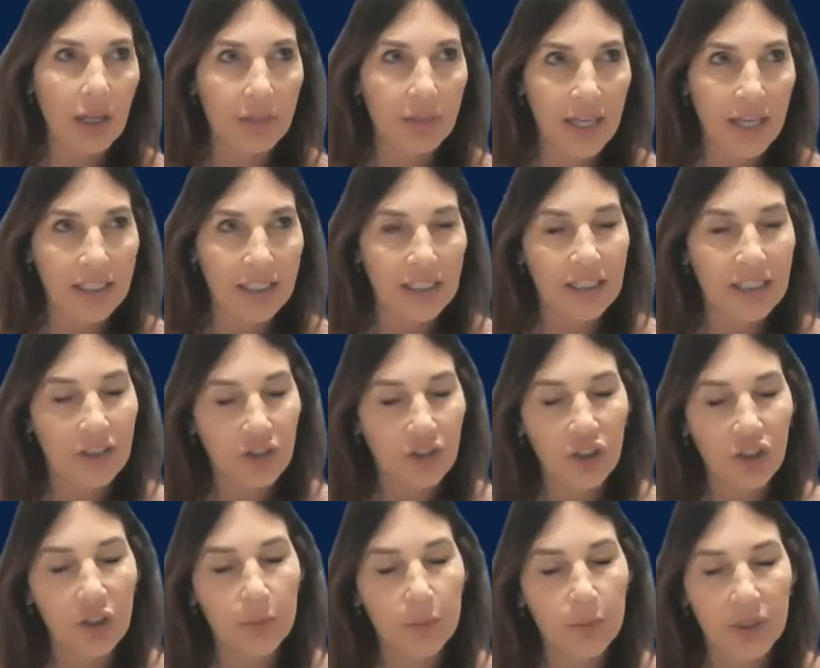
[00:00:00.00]
that in
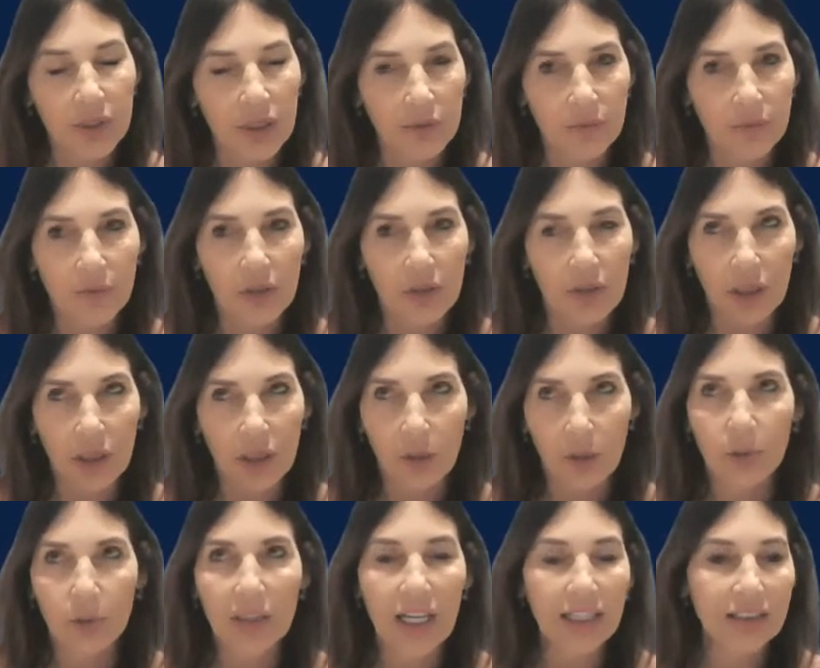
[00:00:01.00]
terms of the
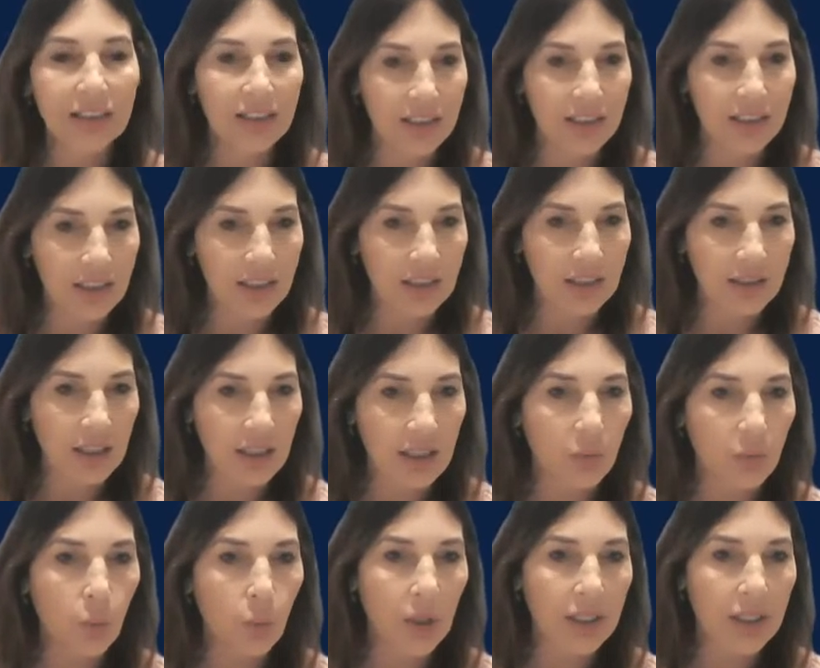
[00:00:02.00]
complexities
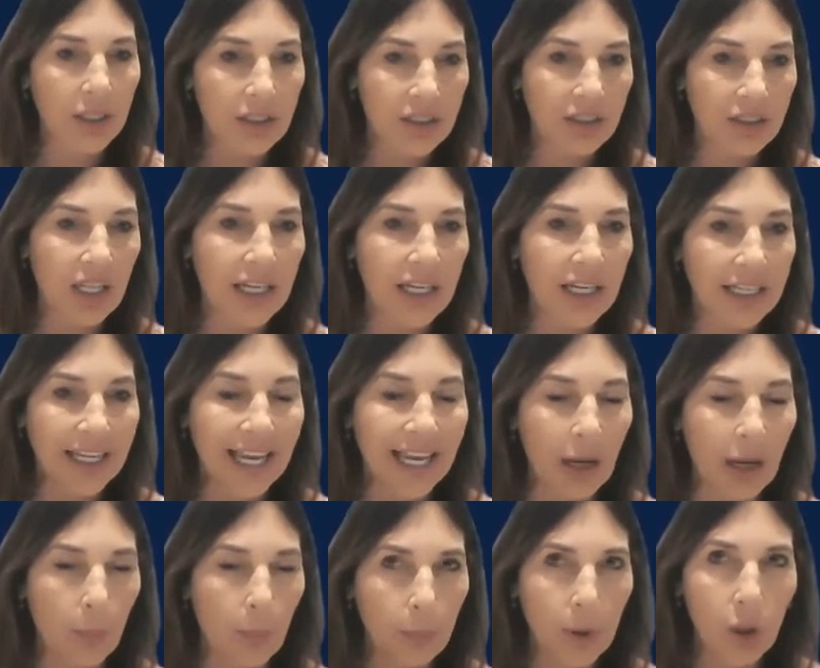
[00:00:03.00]
of what it's like
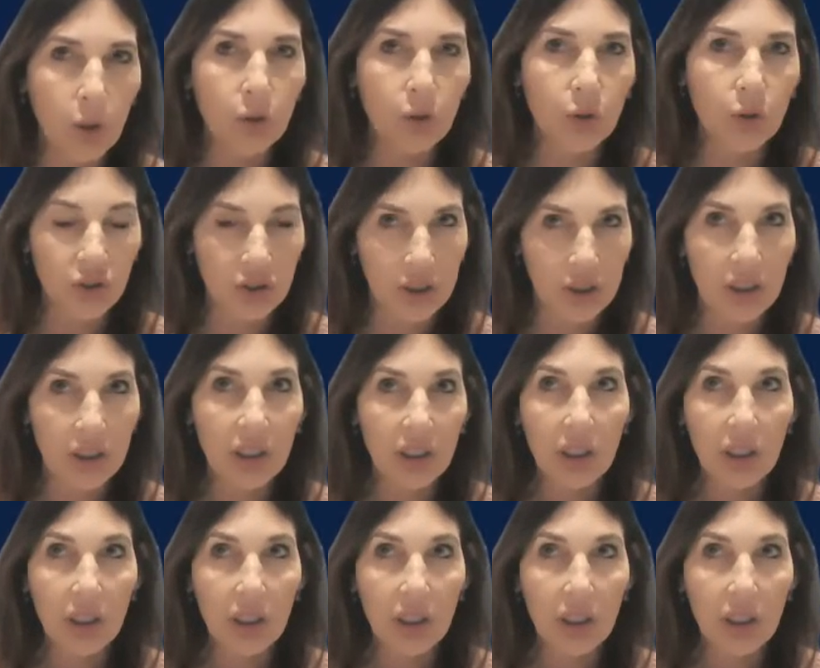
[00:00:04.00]
post